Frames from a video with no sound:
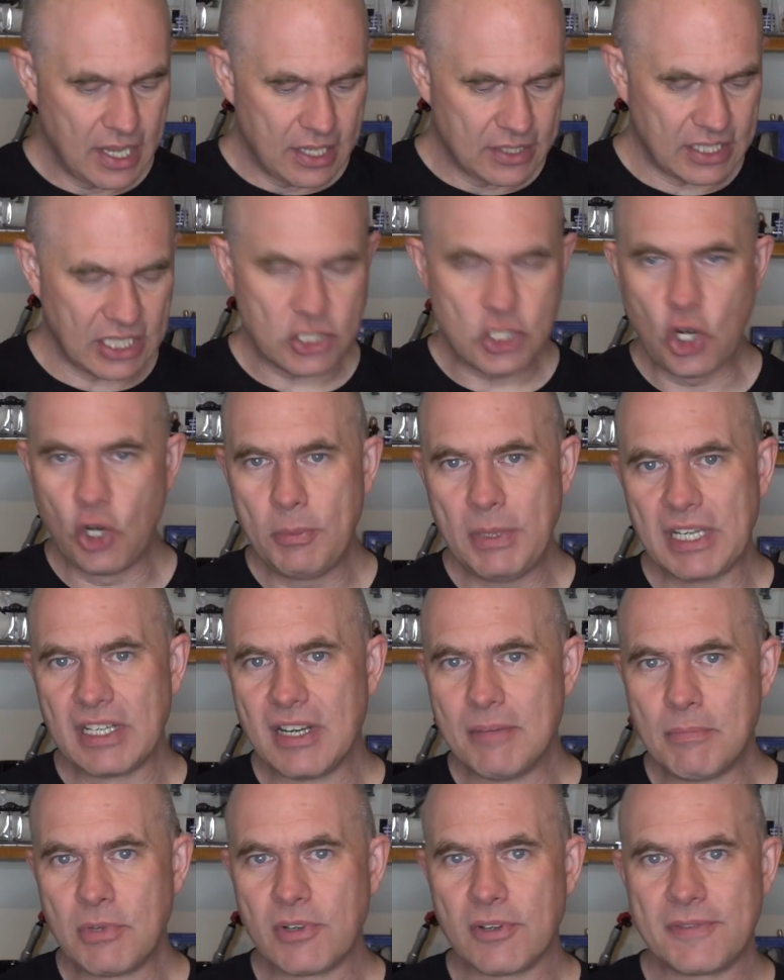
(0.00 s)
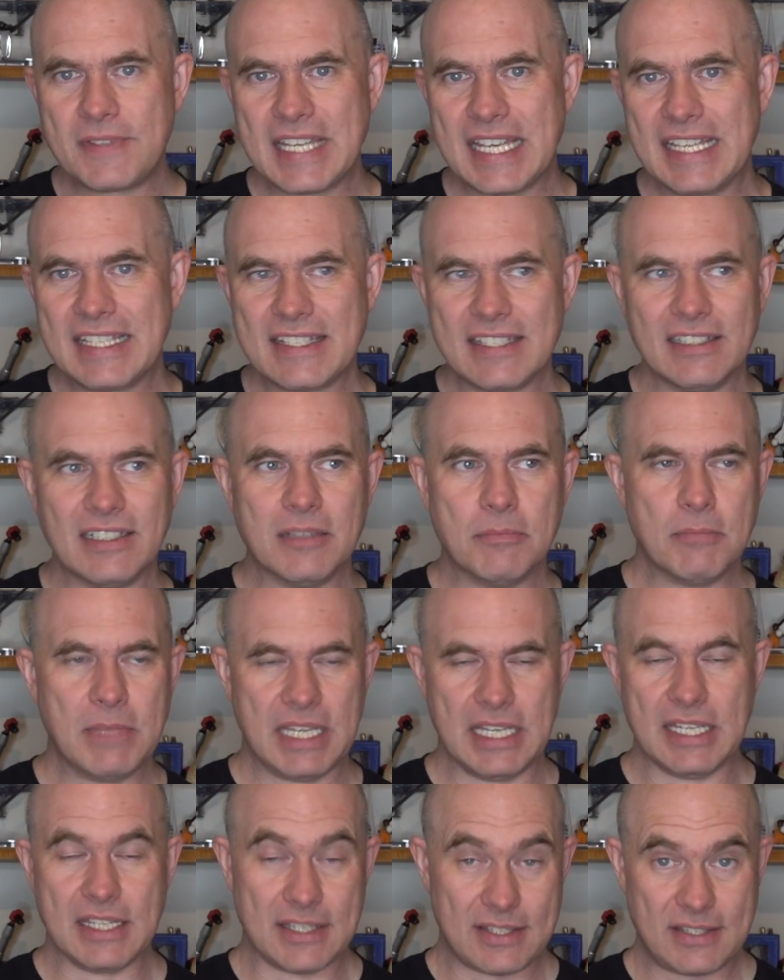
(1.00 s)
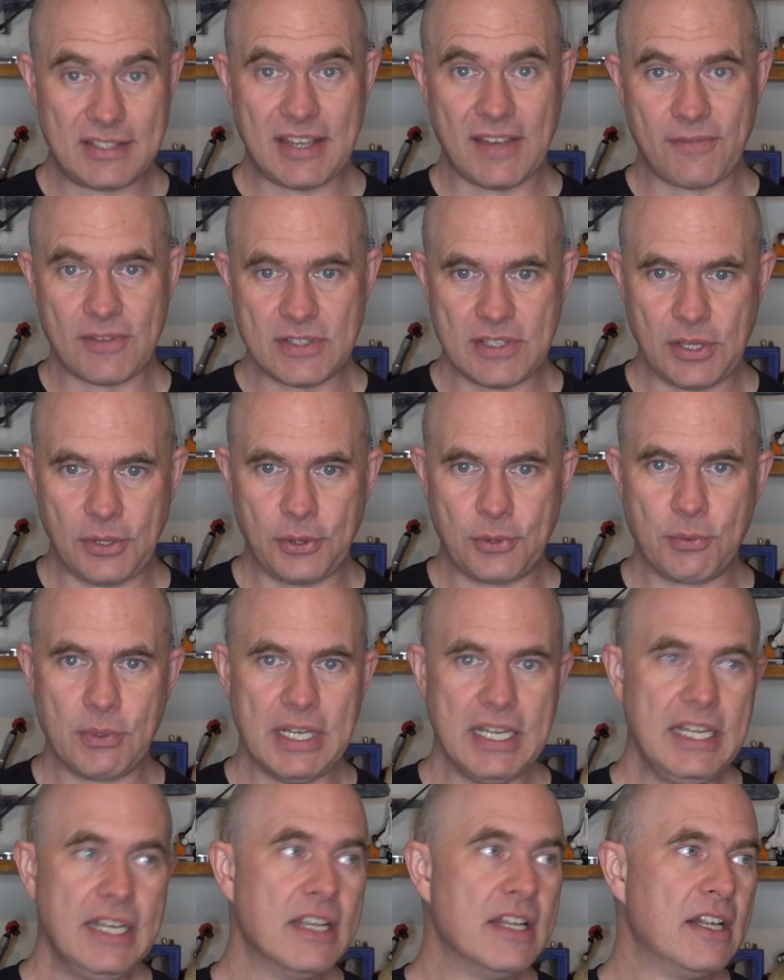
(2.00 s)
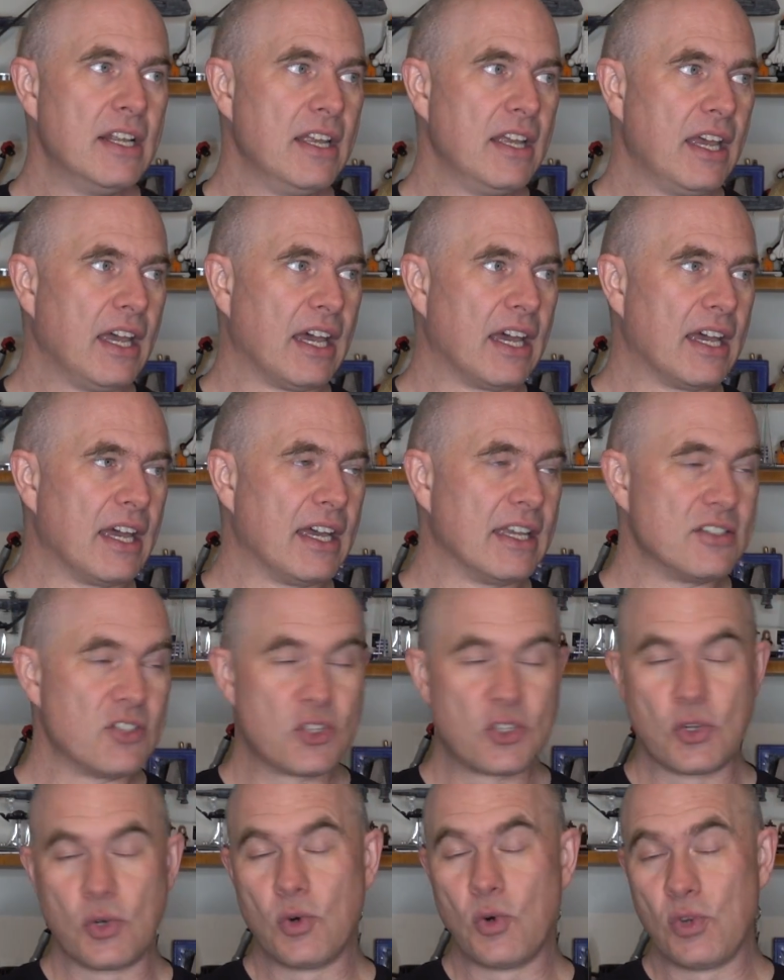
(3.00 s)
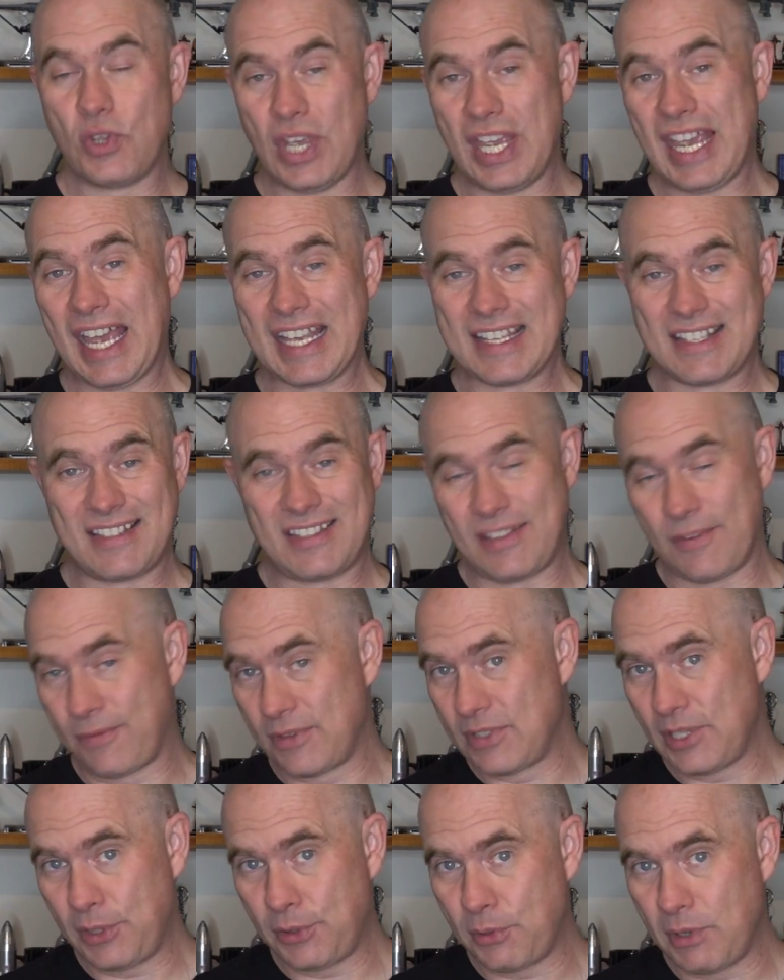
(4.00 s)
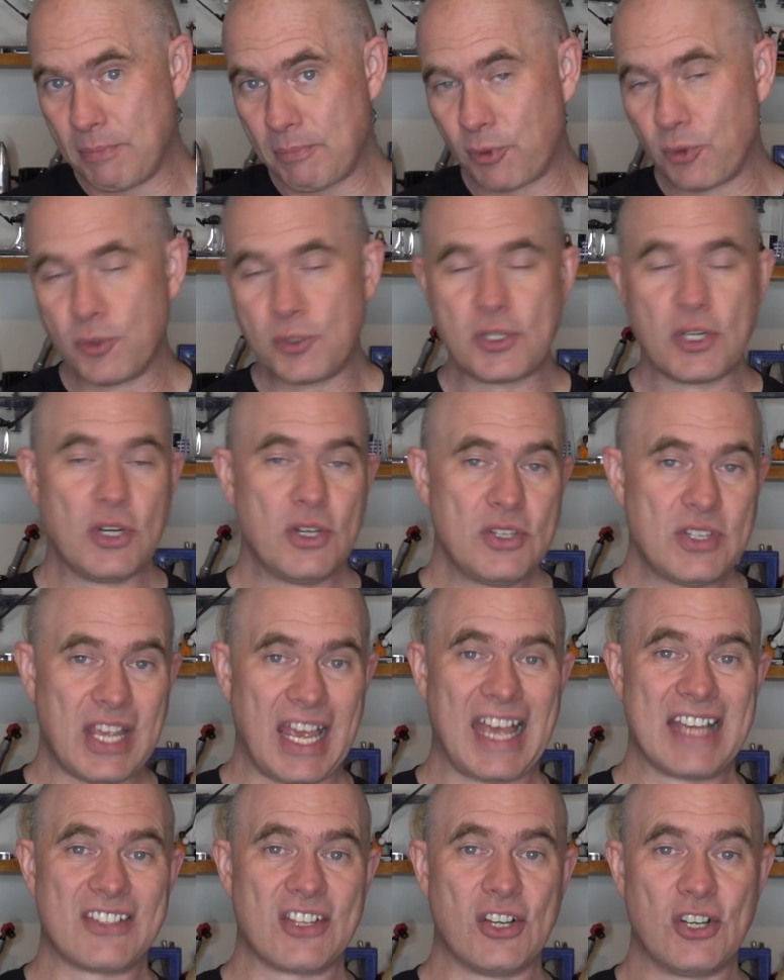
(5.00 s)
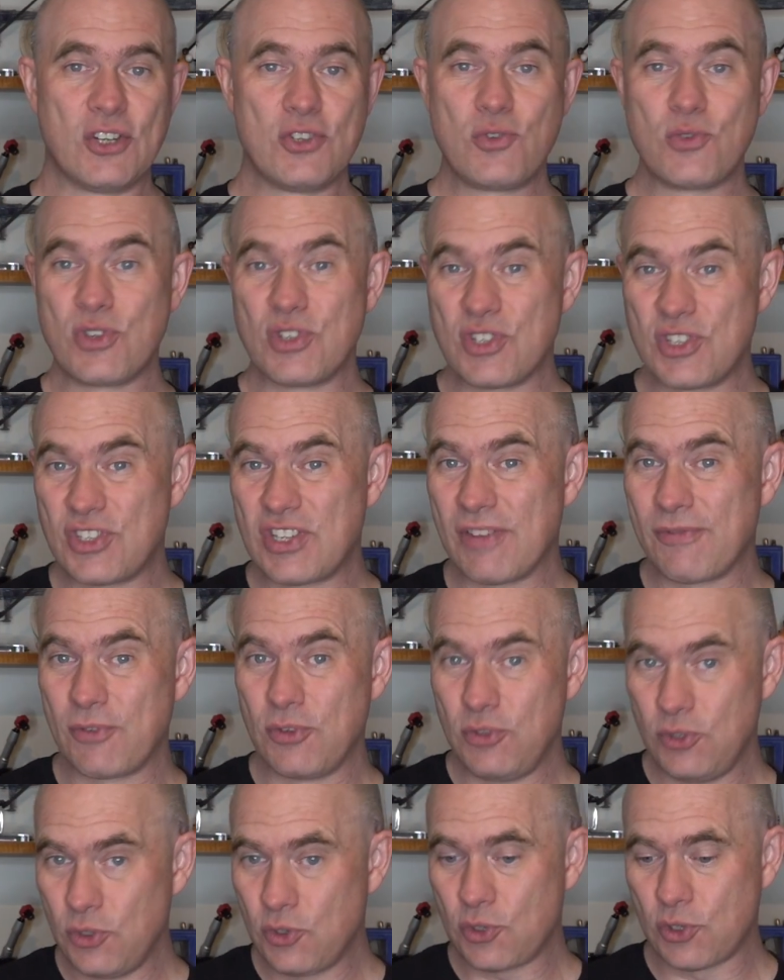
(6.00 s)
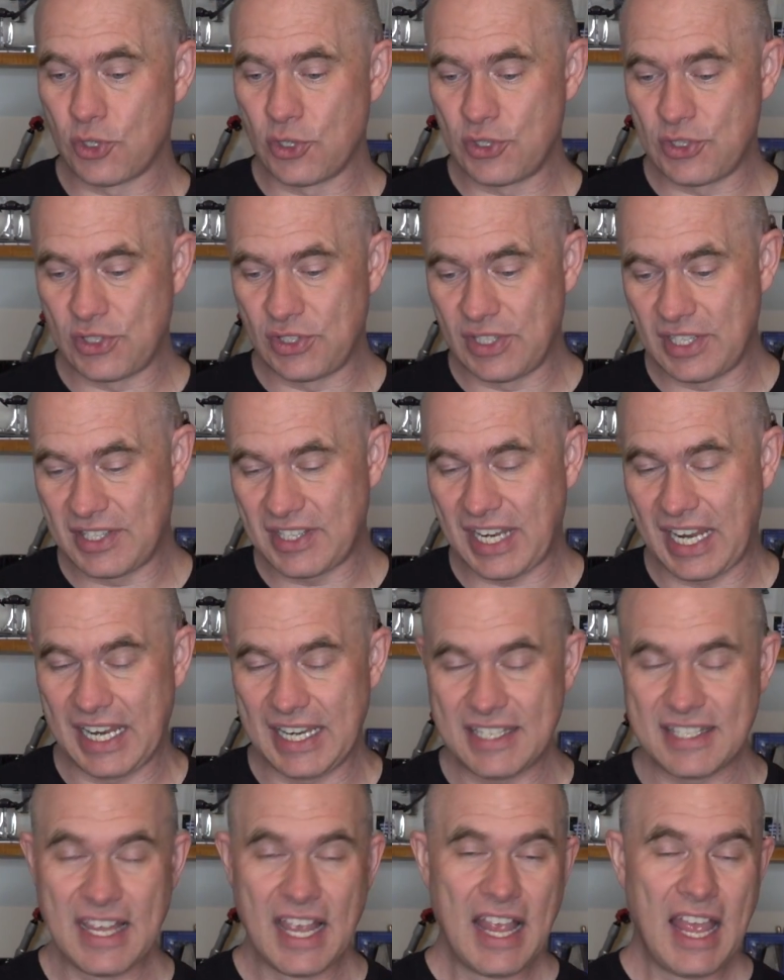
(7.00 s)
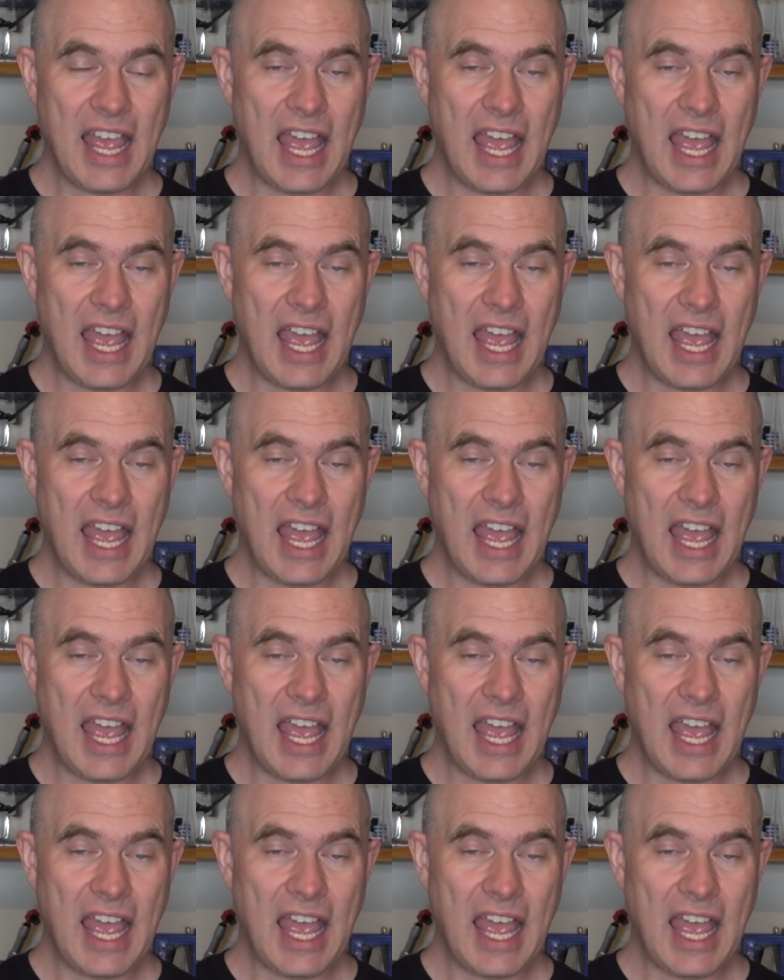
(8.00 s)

The atomic number of tantalum is 73, and so it has 73 protons, it has 107 neutrons in this case.